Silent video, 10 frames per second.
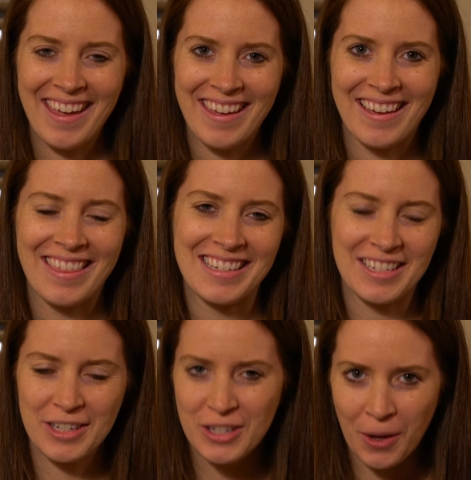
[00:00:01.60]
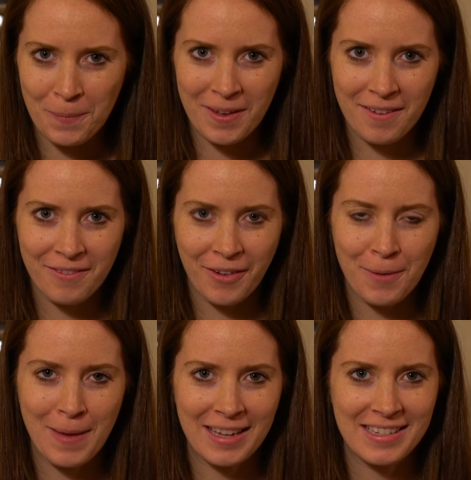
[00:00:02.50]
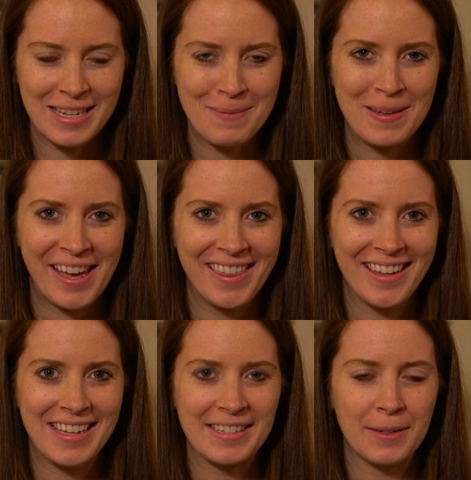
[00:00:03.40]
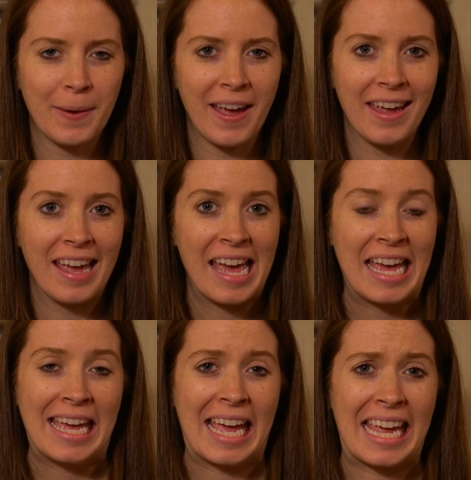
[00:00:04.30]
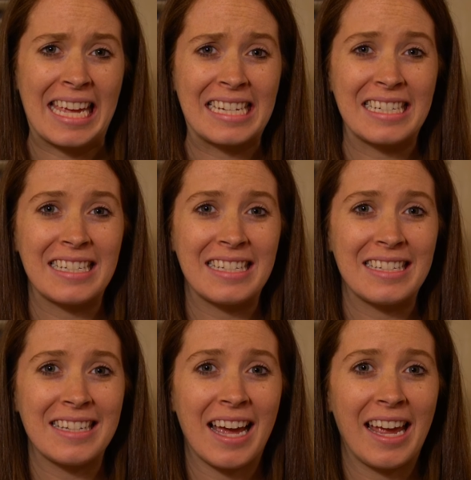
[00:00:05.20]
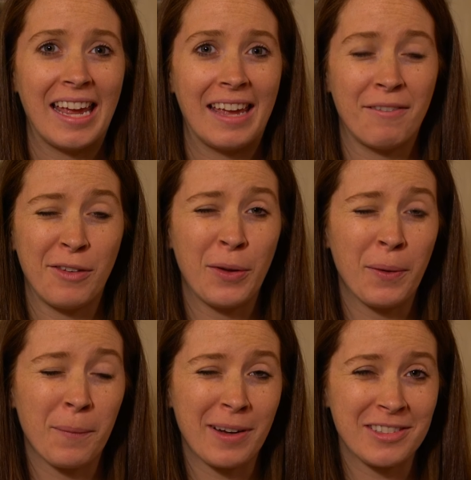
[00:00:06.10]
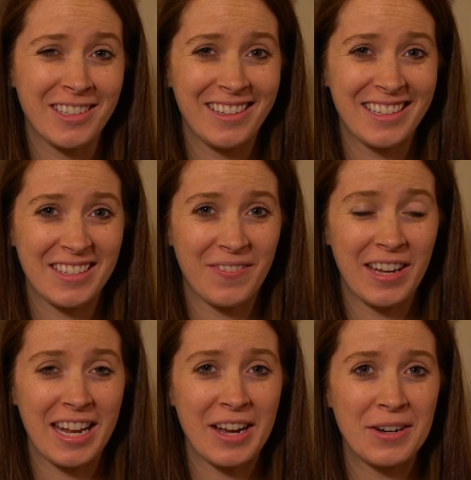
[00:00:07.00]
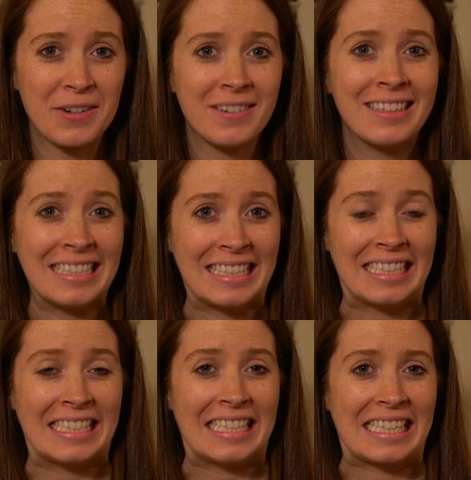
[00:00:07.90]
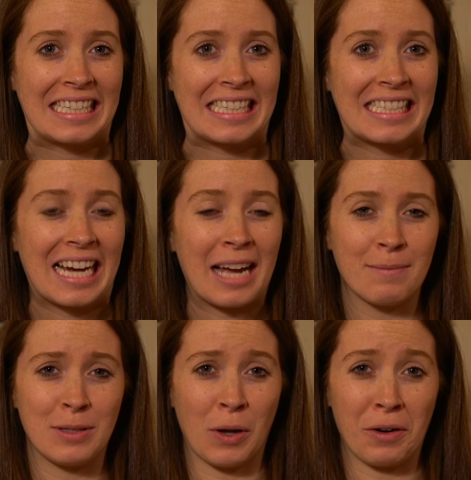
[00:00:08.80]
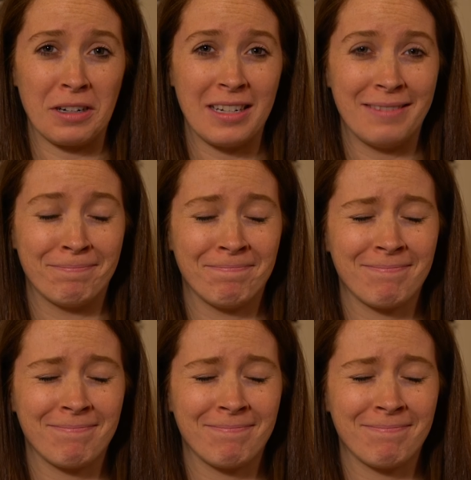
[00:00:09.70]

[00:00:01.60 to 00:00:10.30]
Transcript: Hey, this is Shelby from edTPA the Easy Way, and if you are watching this video, I'm sorry,